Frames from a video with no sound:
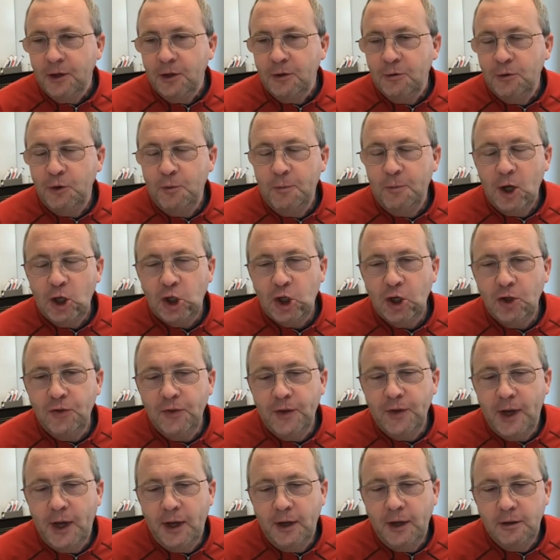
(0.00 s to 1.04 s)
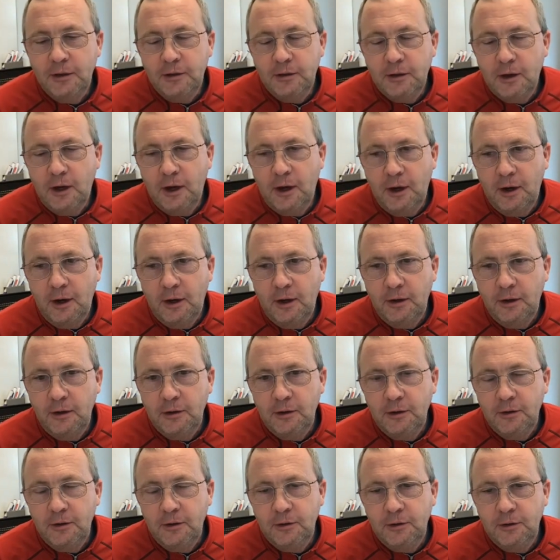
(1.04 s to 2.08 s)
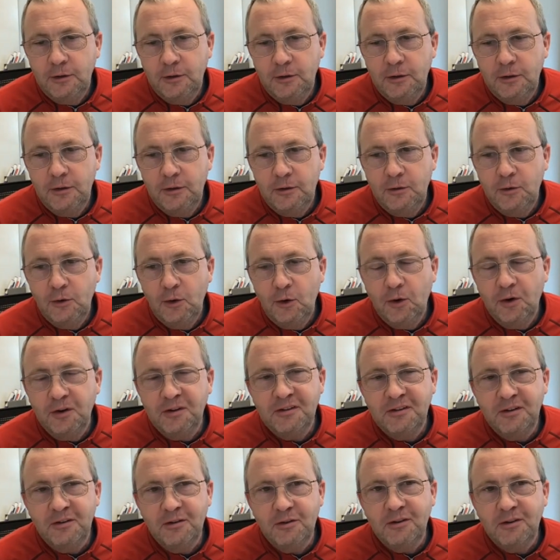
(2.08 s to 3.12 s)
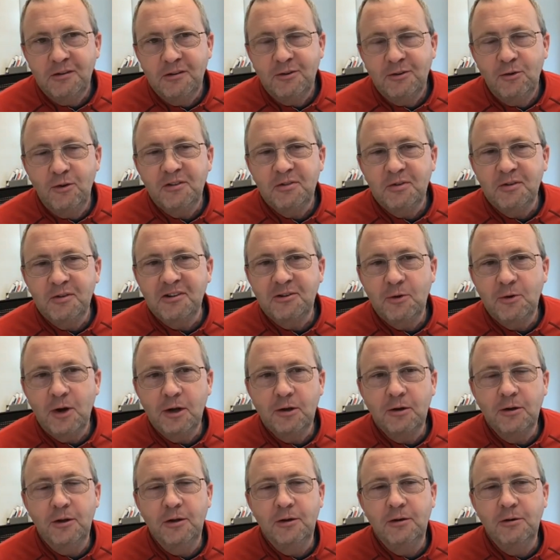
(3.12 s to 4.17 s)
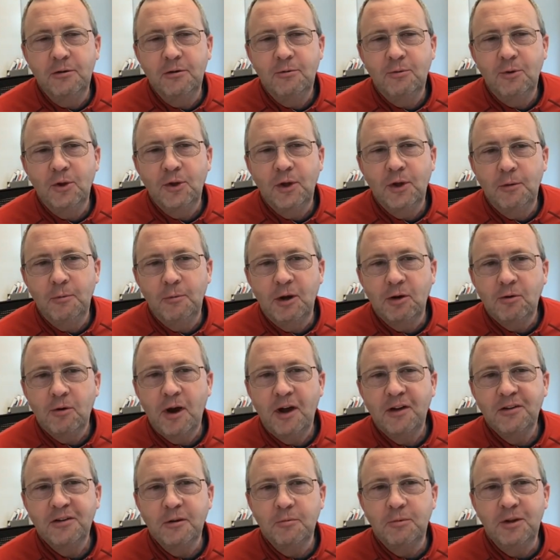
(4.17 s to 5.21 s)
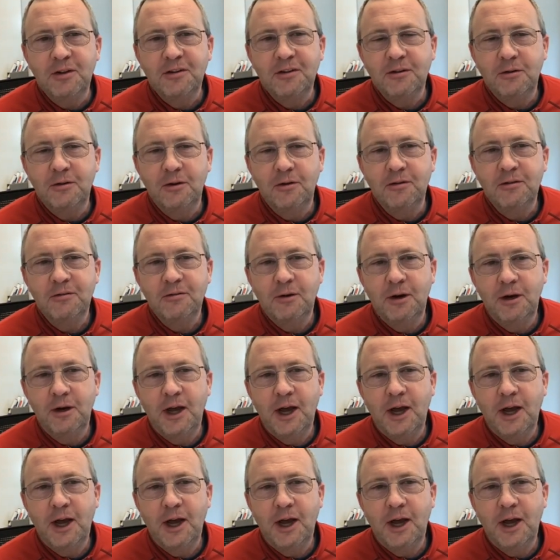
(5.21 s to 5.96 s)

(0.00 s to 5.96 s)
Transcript: you mentioned that uh, you noticed that students were struggling with uh, microscopy skills, right?